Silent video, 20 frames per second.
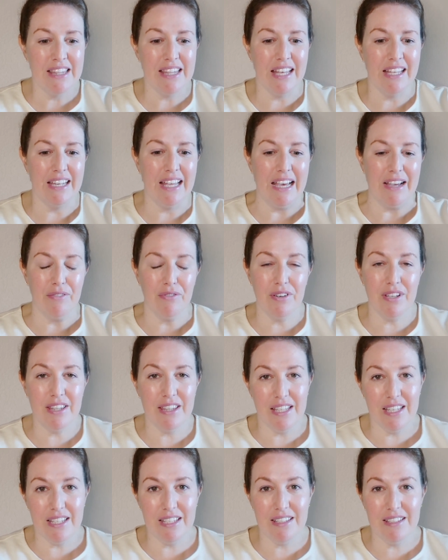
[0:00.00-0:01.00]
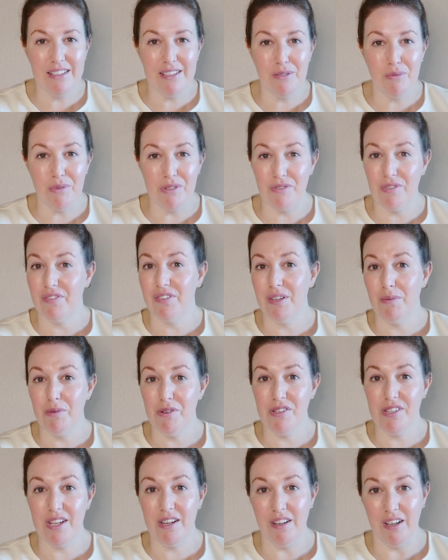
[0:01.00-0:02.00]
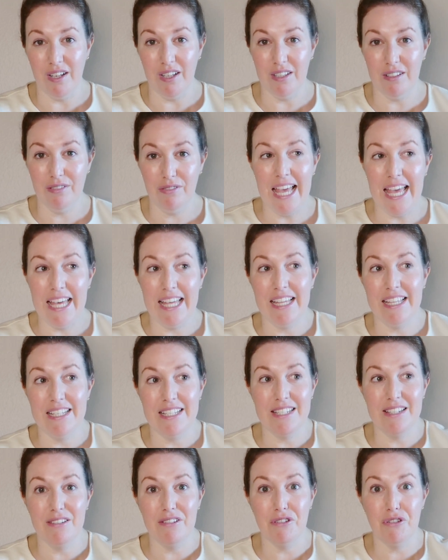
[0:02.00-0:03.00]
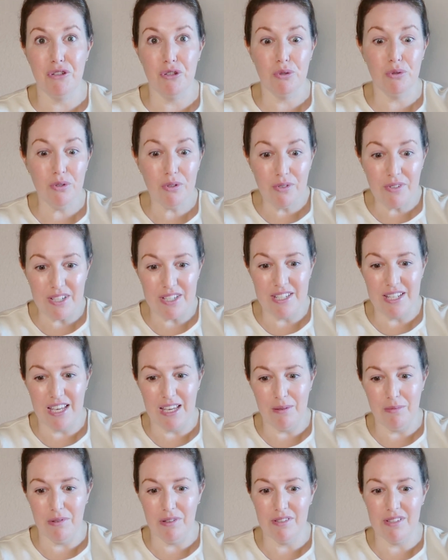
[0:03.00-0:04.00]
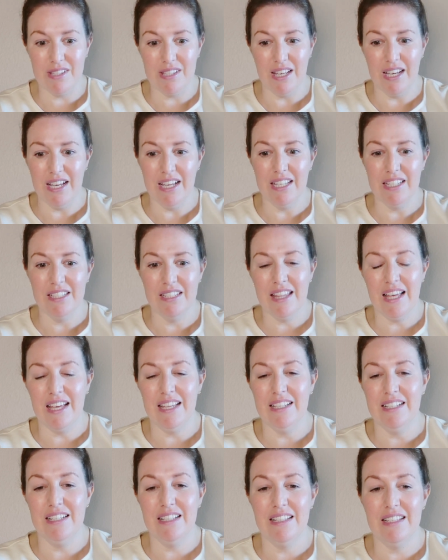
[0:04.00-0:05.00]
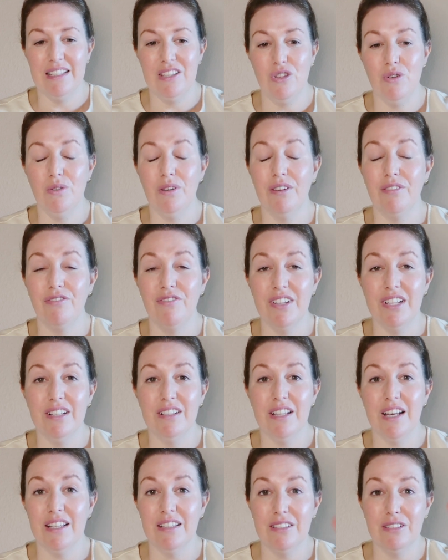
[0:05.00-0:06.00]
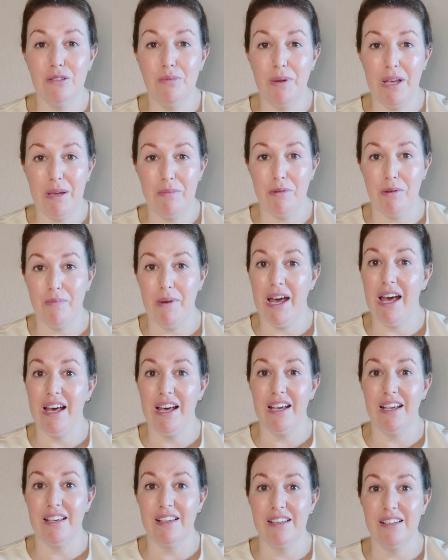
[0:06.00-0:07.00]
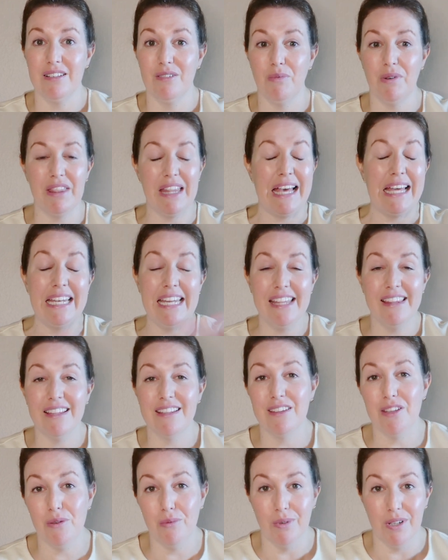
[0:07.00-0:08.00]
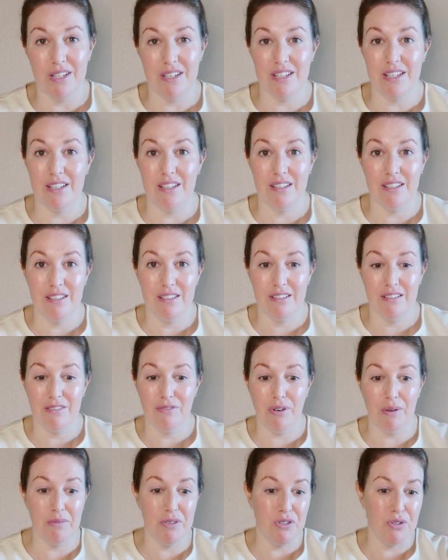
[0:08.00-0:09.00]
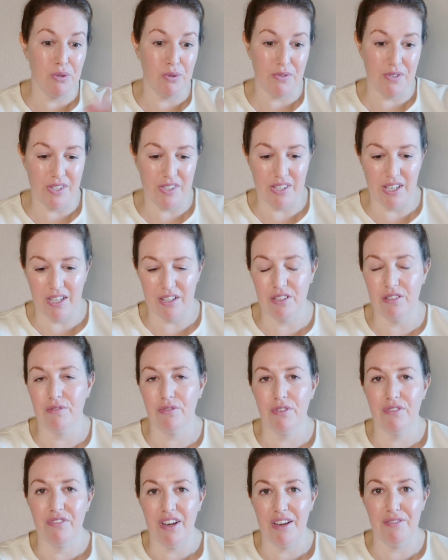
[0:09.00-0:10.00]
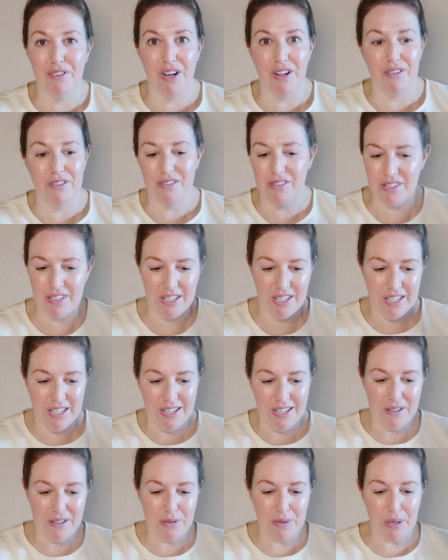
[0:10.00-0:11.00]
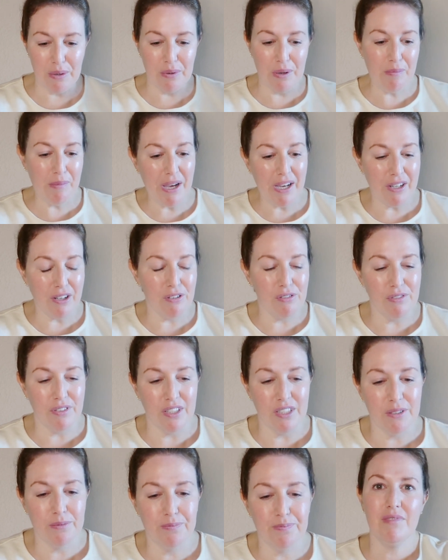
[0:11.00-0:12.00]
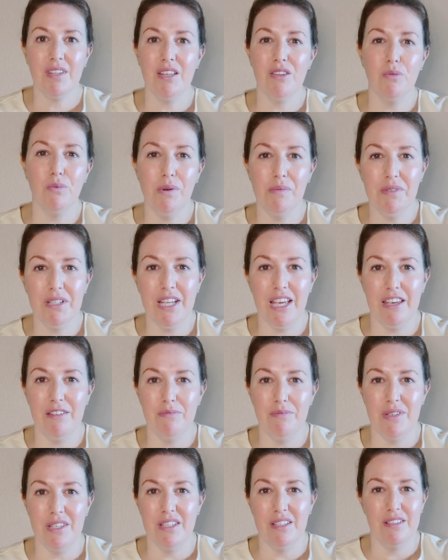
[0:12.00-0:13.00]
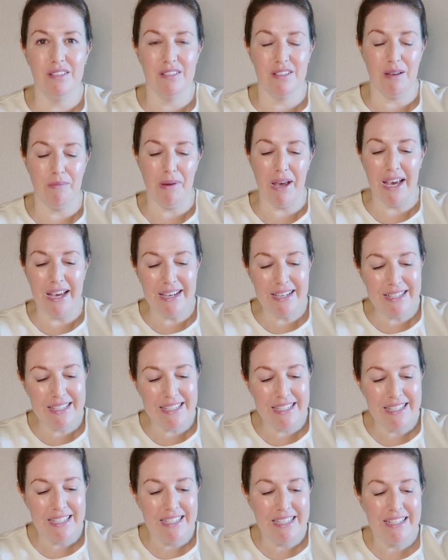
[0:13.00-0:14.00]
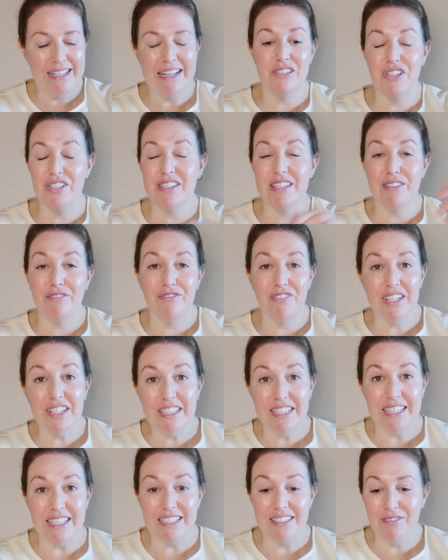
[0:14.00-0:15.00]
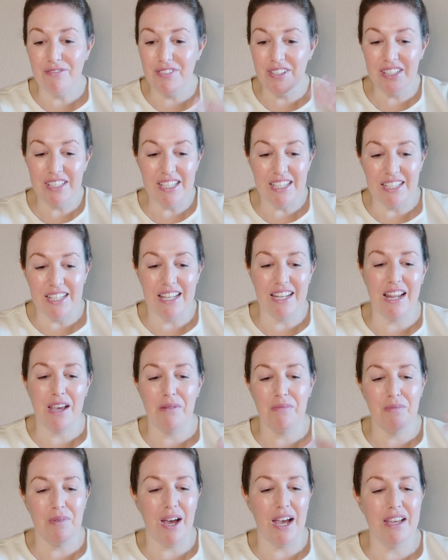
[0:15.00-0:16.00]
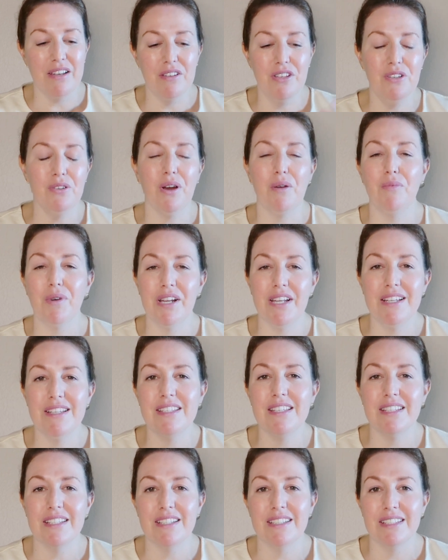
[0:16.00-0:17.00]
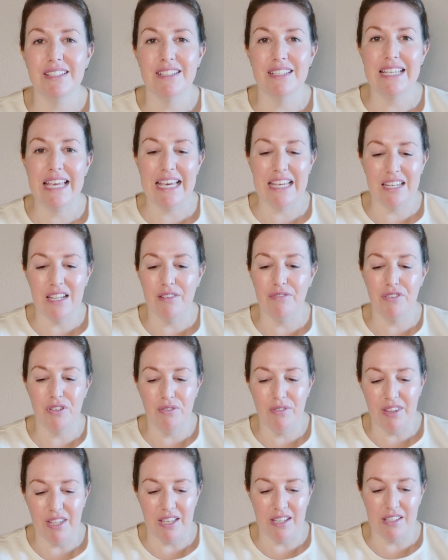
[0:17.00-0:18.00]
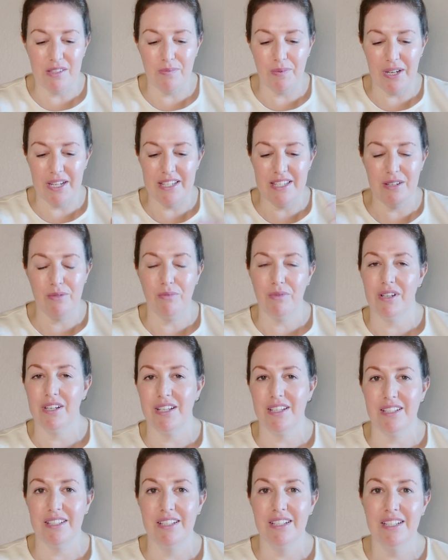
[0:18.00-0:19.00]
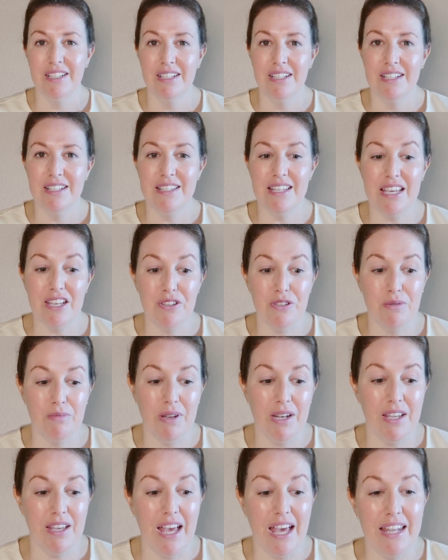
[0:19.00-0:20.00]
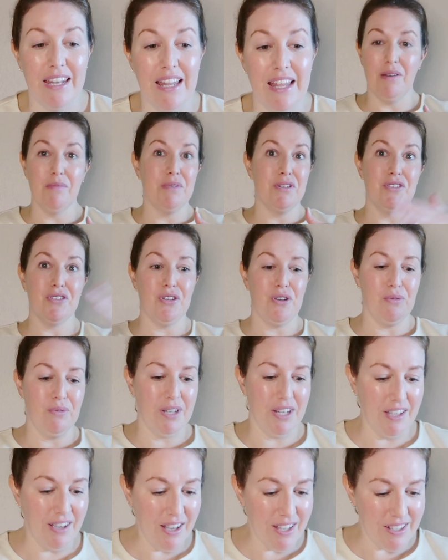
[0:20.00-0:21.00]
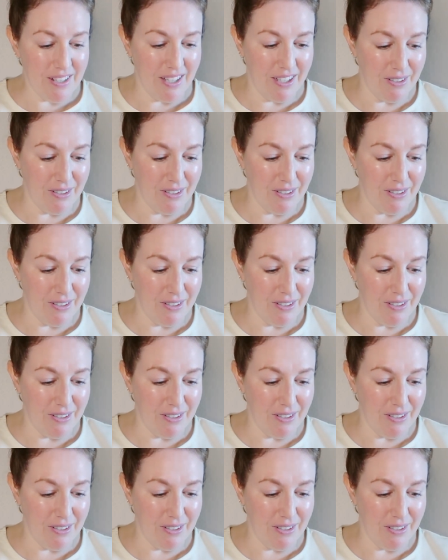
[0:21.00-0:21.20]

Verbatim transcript: that everything was 50% off and the jewelry table said that you could fill a little paper bag with anything that you wanted from the jewelry section for $5. So I went back over, the woman gave me a bag, she said, fill it, fill it. And I, I you know, I wanted to get a few things, but I didn't wanna take too many. And I'm gonna show you what I got